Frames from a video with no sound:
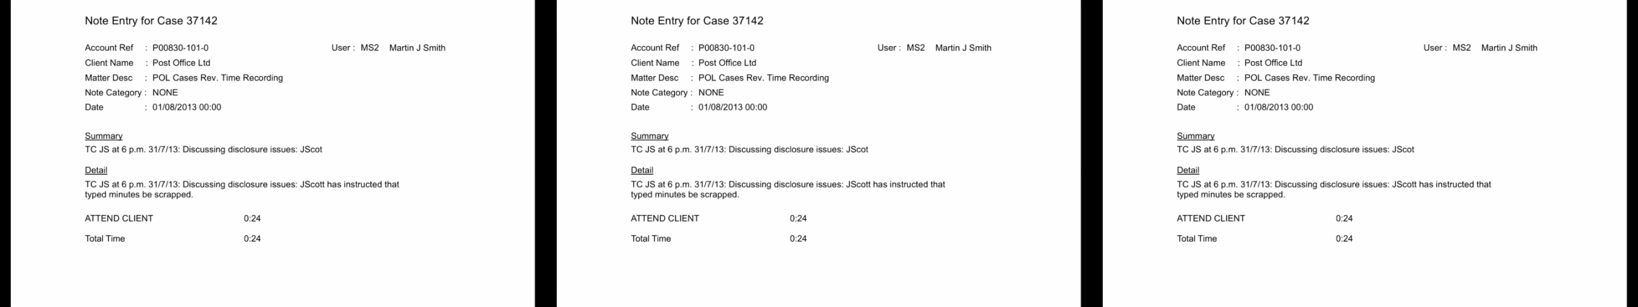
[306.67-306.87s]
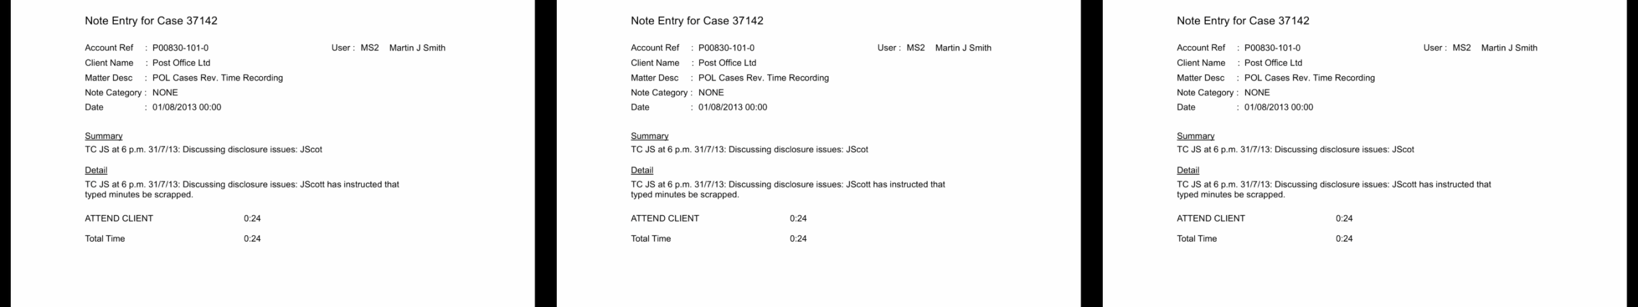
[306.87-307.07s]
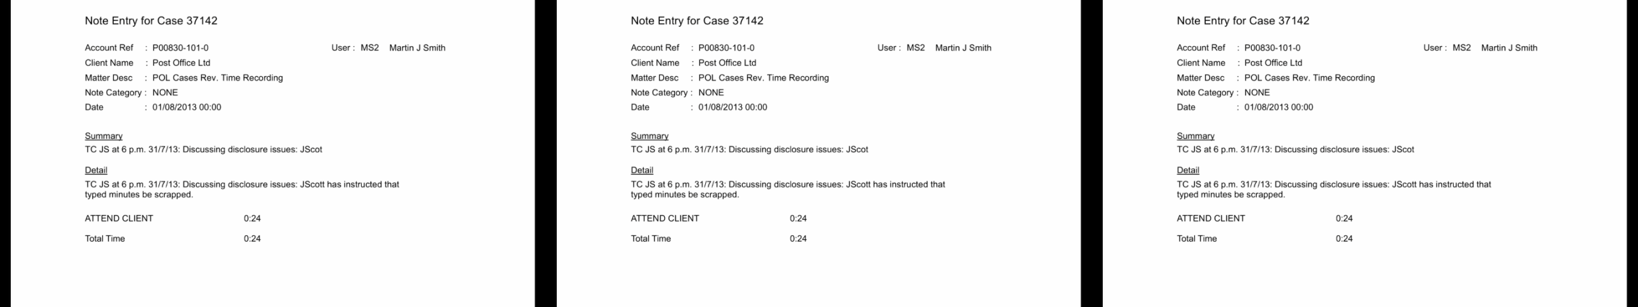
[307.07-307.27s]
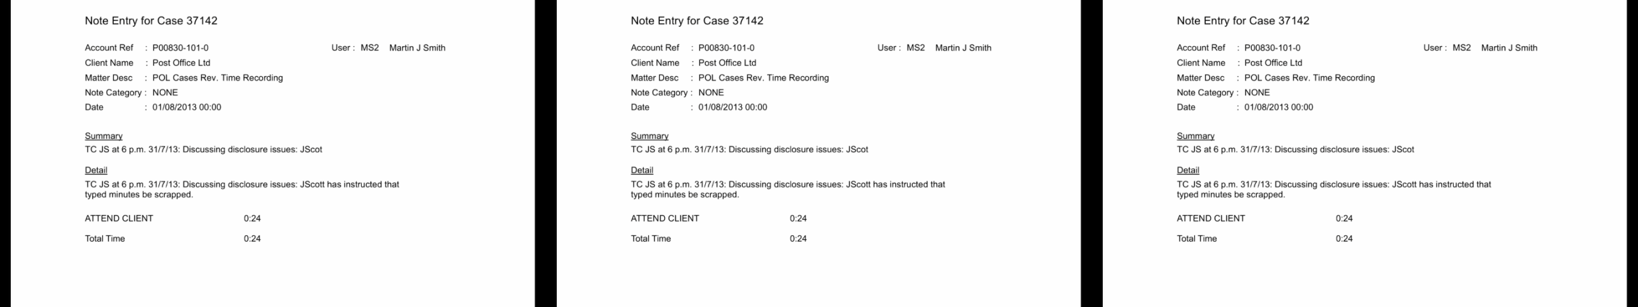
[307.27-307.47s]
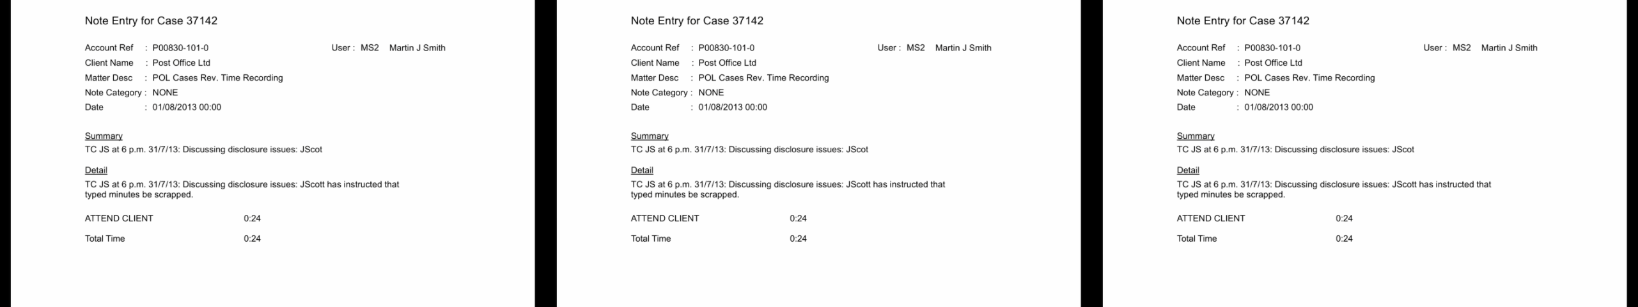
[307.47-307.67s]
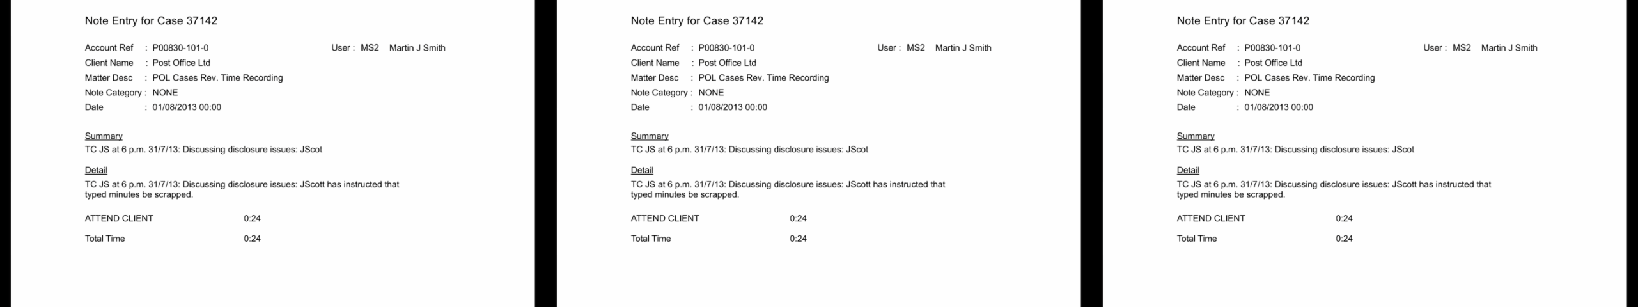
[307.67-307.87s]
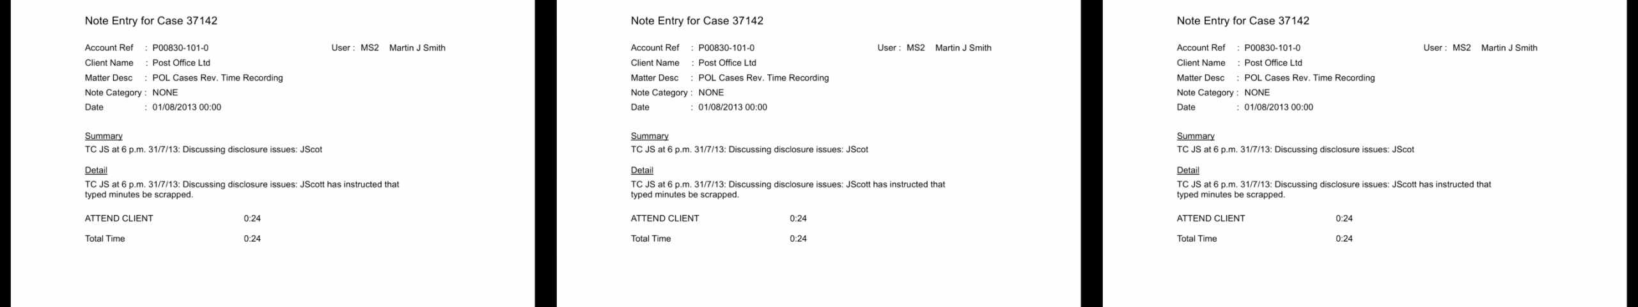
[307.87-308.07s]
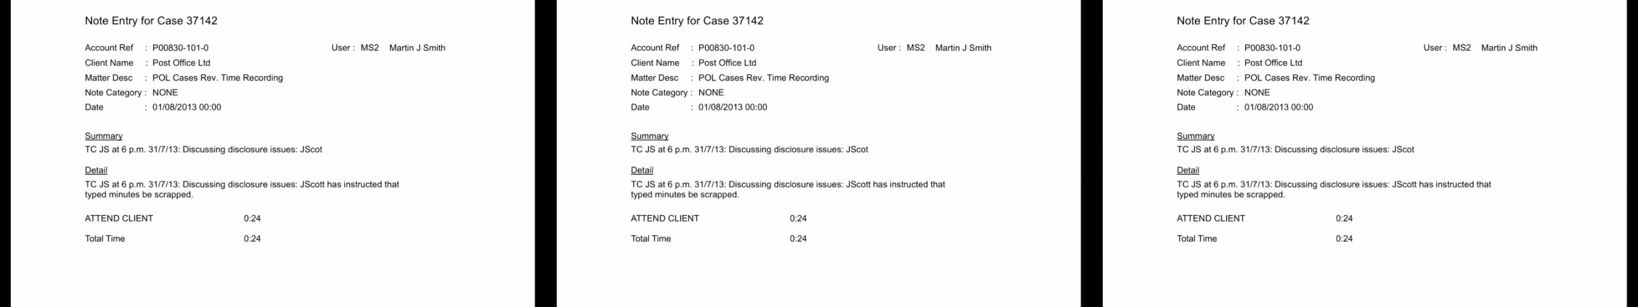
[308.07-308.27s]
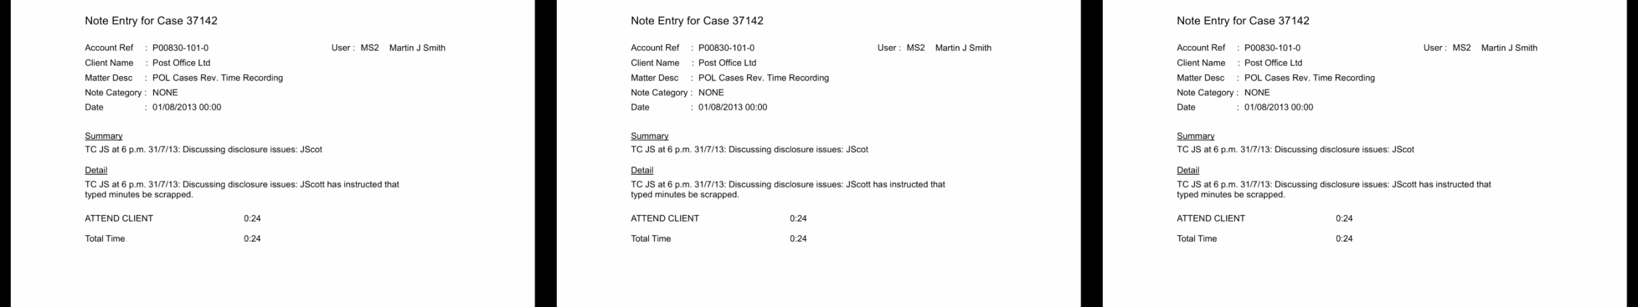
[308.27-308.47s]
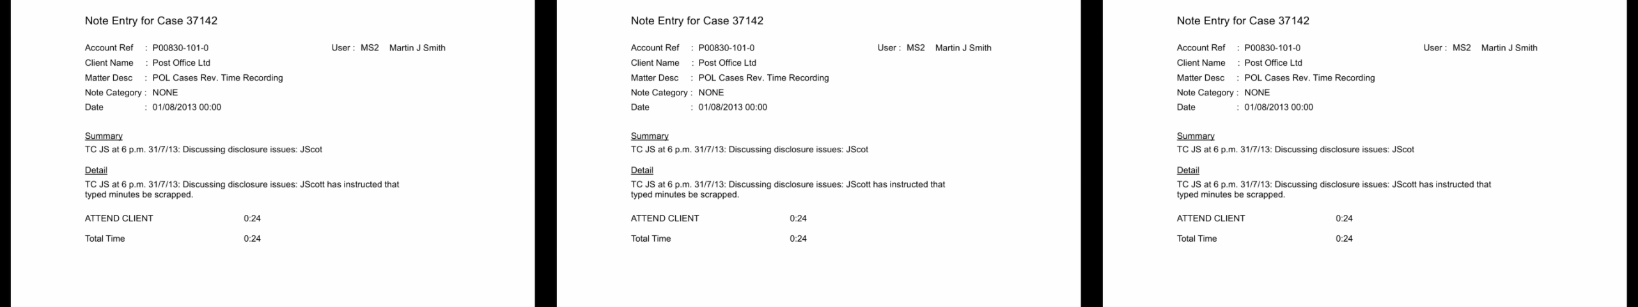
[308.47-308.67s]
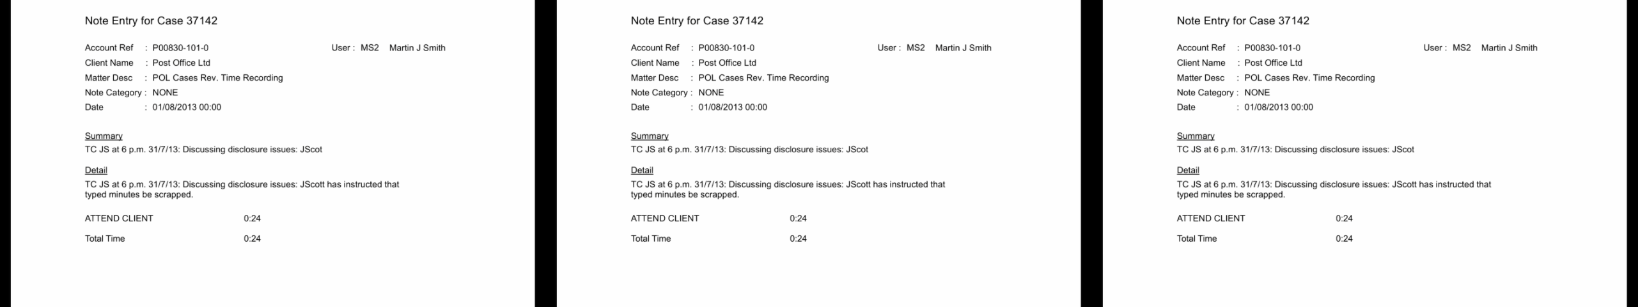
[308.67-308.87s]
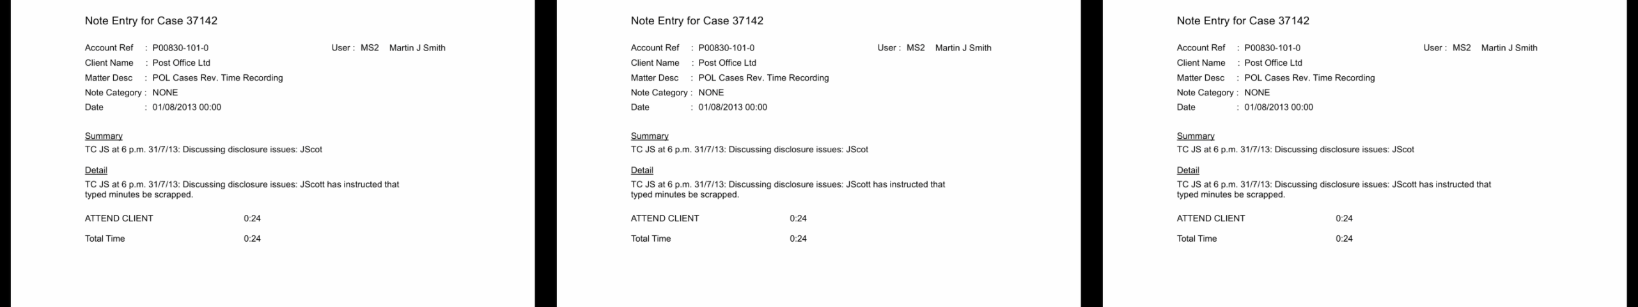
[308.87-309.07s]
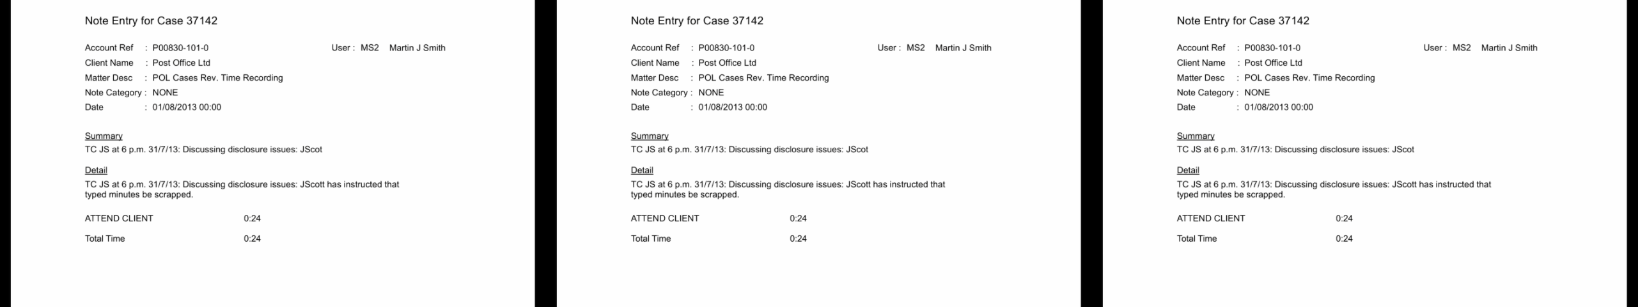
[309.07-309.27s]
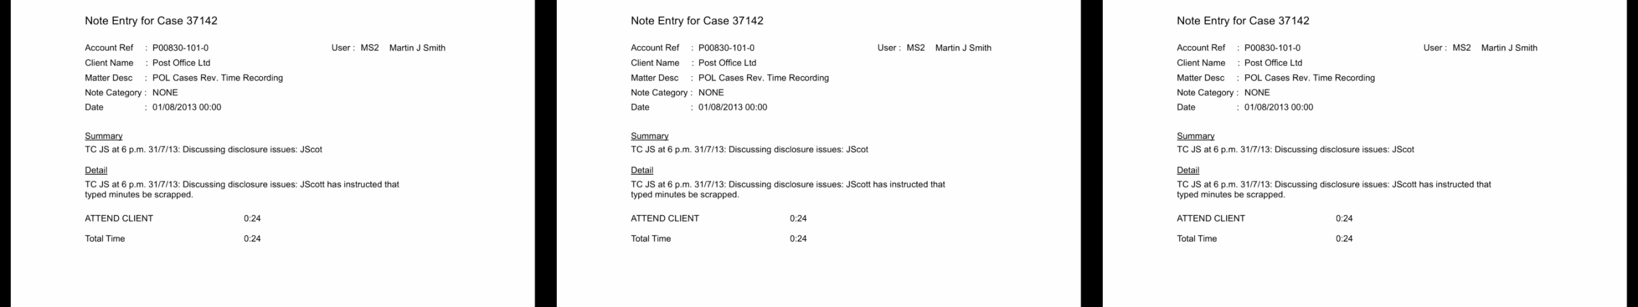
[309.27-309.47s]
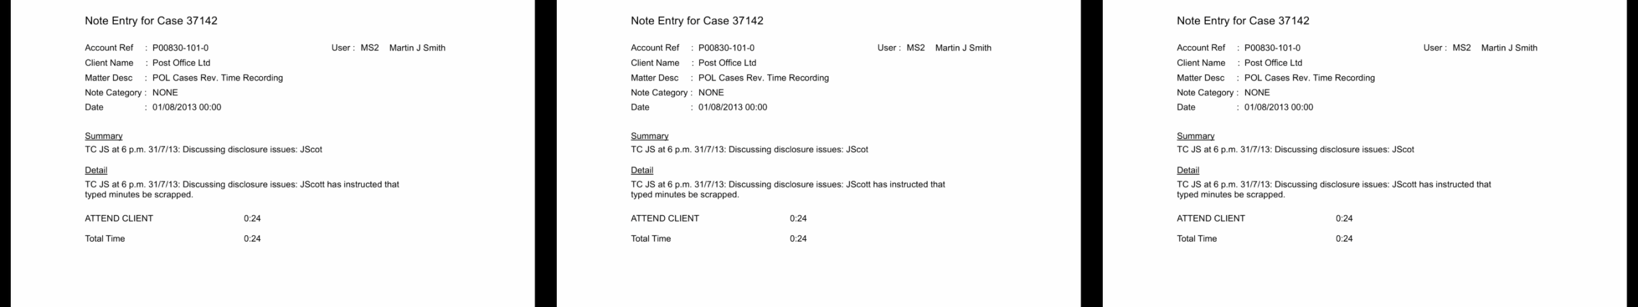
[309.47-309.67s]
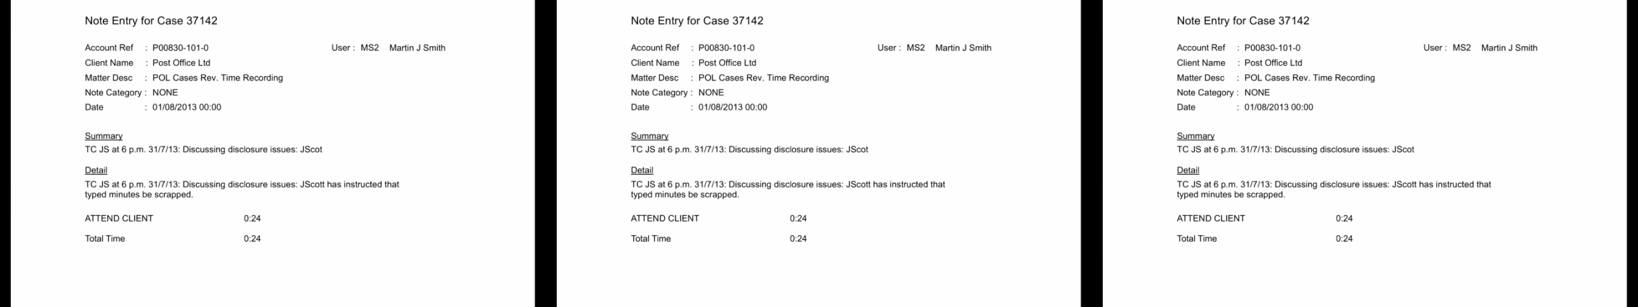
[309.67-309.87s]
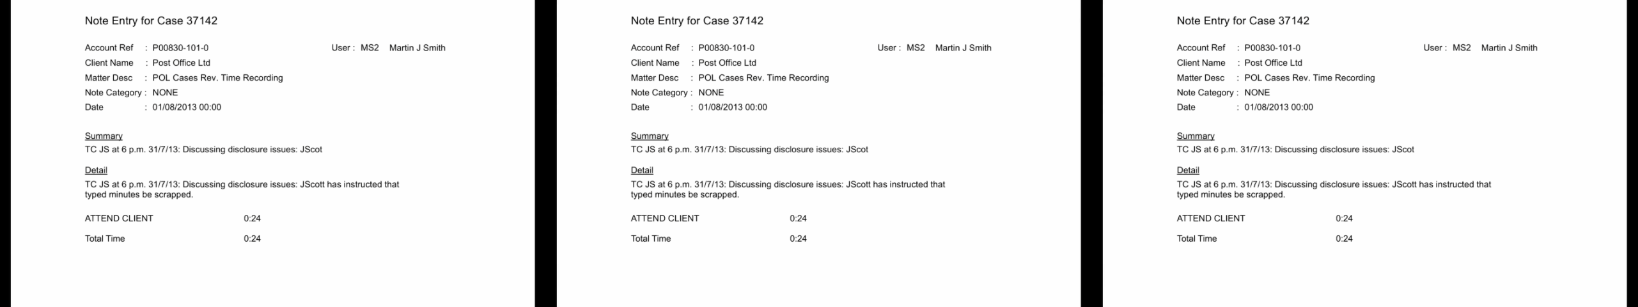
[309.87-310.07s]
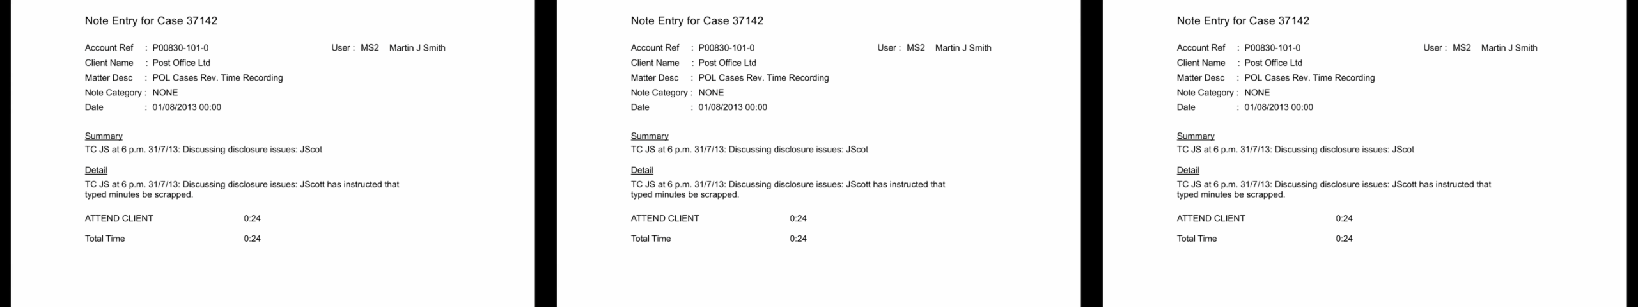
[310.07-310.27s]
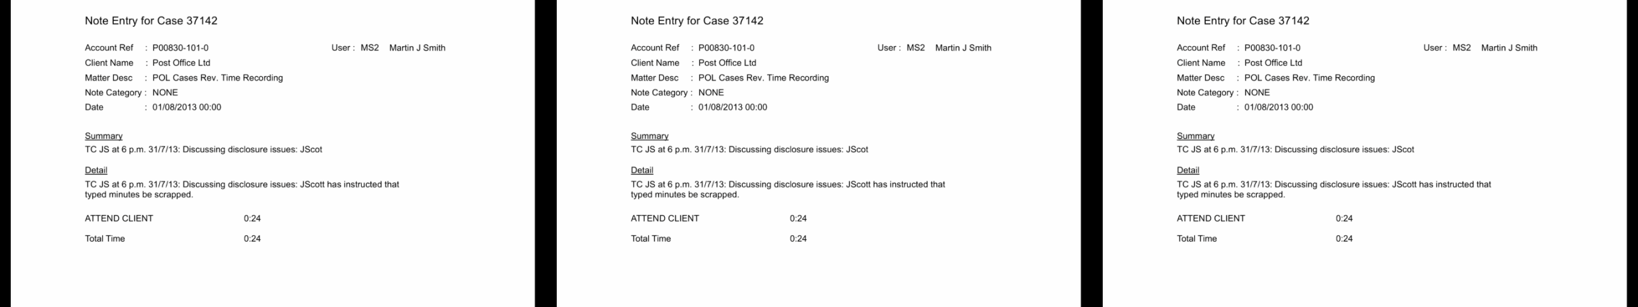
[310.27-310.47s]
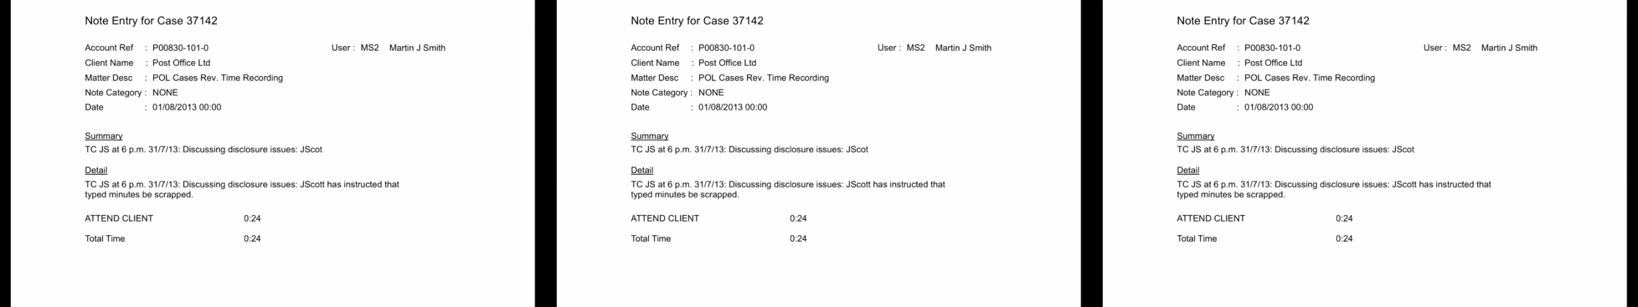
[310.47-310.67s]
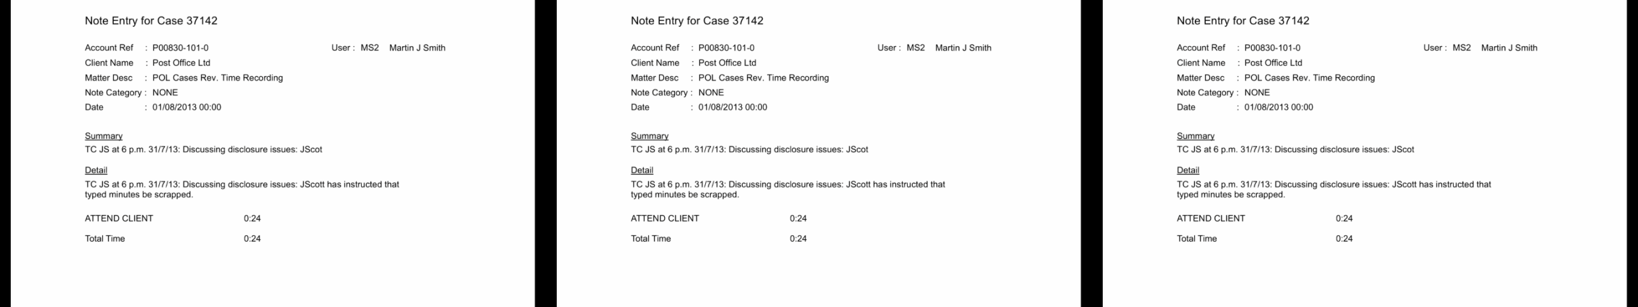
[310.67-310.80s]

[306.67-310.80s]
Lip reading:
[unreadable: no face in view]